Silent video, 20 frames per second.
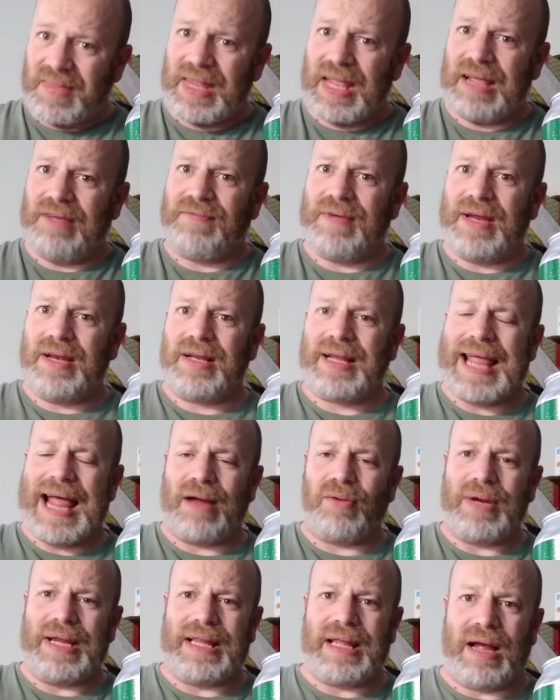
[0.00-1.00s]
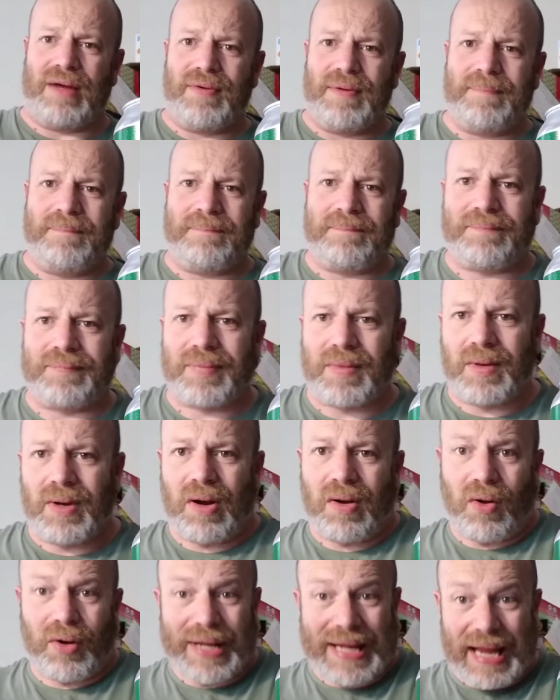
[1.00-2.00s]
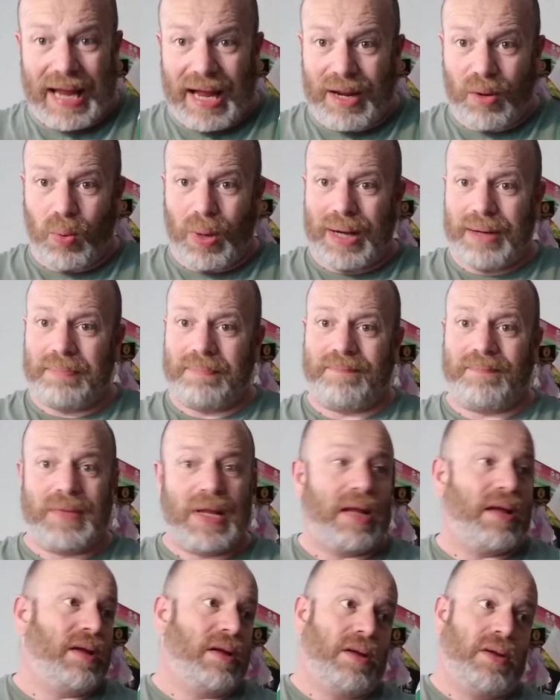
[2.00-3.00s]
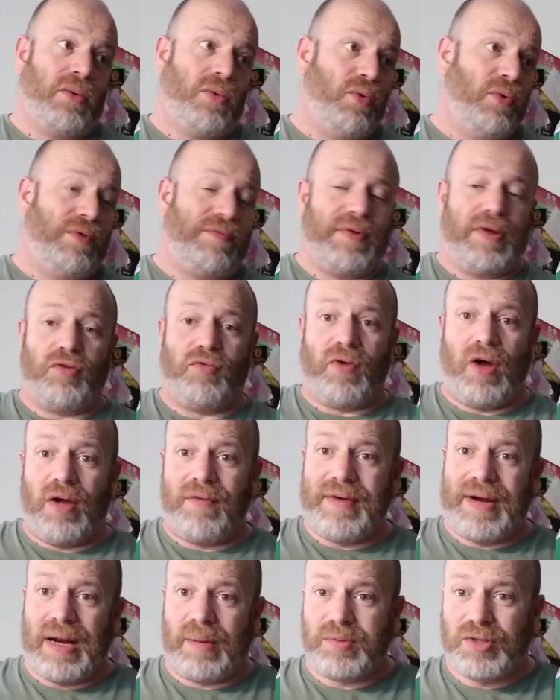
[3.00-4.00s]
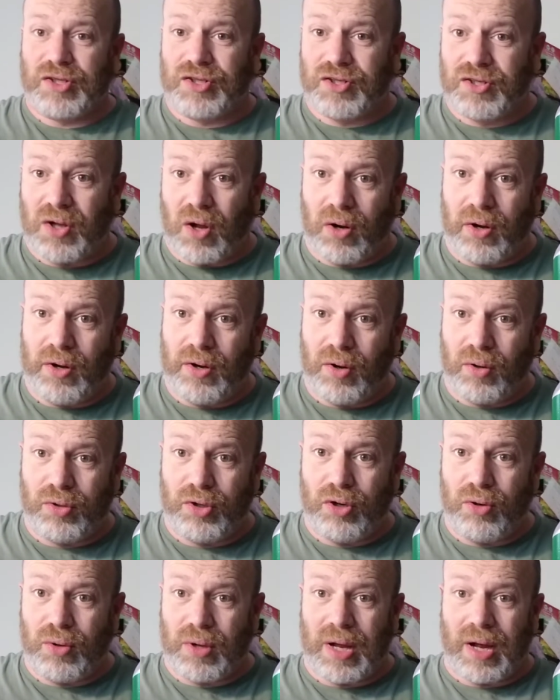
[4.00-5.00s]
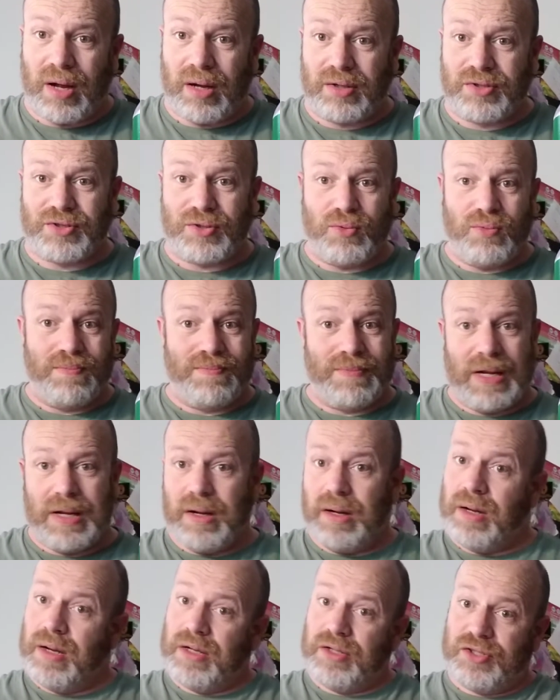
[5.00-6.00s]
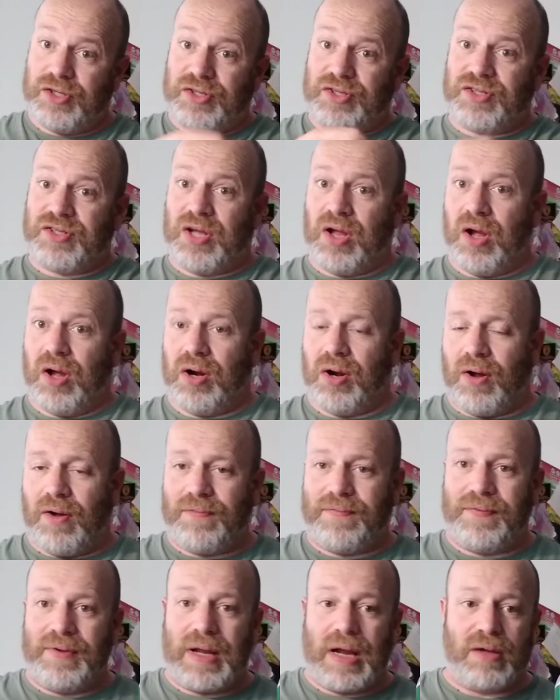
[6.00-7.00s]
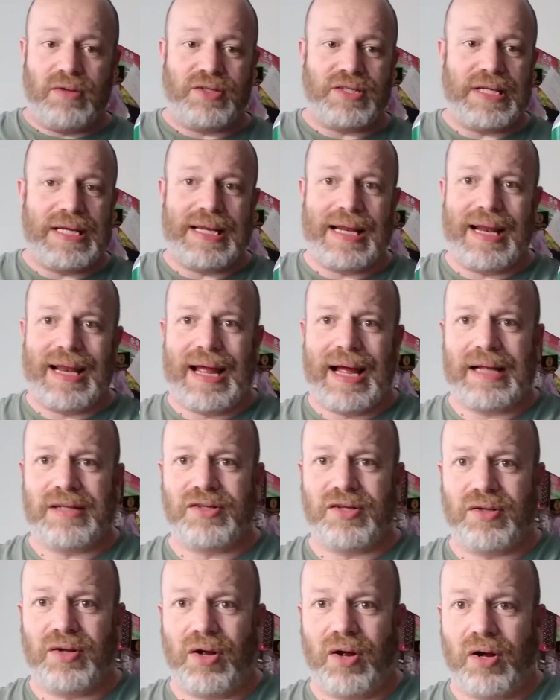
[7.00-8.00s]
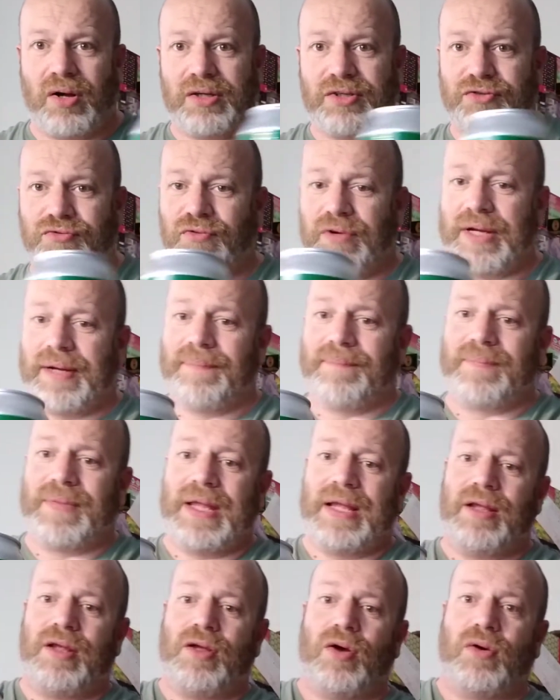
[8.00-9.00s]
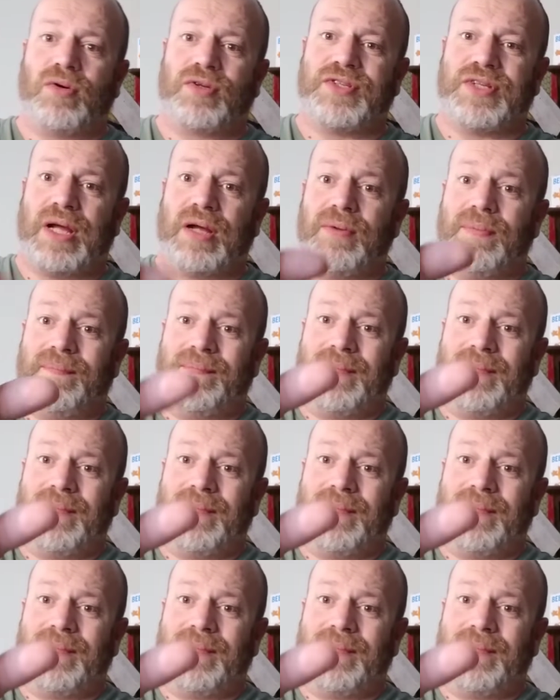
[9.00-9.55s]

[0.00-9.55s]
If you're in County Durham, on the A1, or if you're driving up to Scotland or Newcastle, just turn off, go and see the lads on the high street in Coxhoe